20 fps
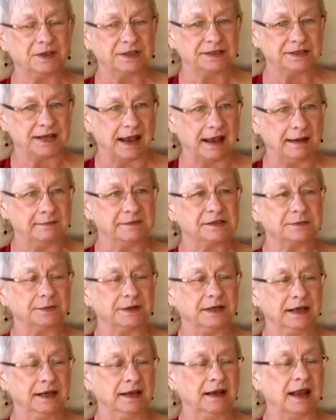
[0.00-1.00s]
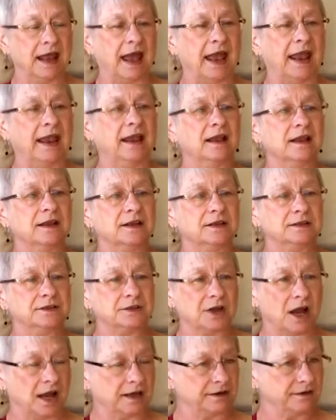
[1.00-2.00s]
the times when Eli
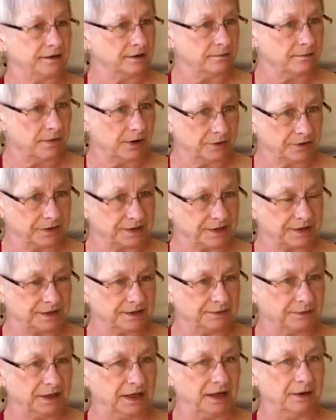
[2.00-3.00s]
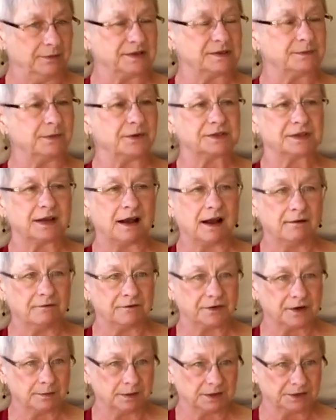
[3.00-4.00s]
talked the most, when he was most
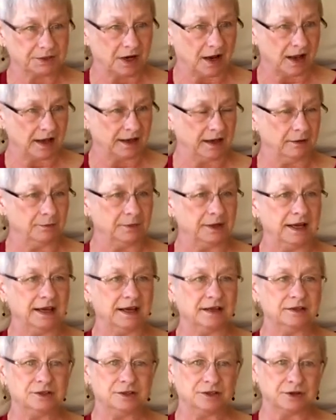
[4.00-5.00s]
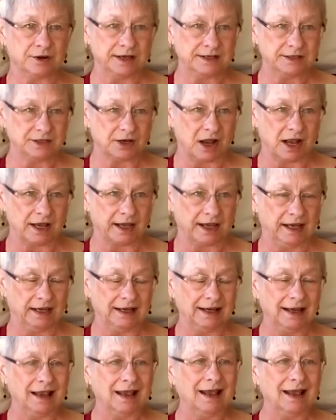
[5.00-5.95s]
comfortable talking, when he enjoyed talking.